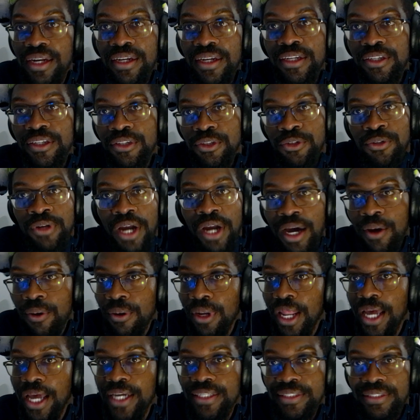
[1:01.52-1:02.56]
standing there. Do you
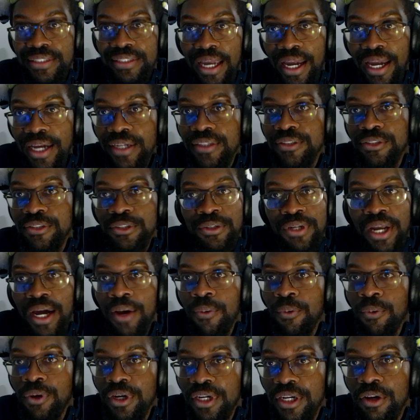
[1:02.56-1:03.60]
not like snacks? Do you
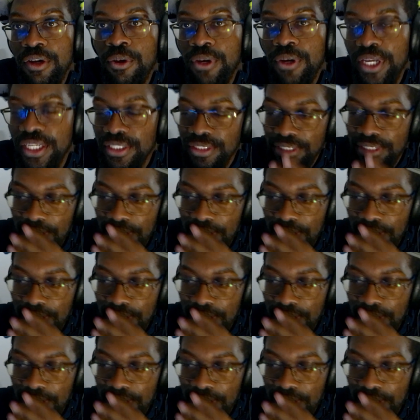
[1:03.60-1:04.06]
not want to go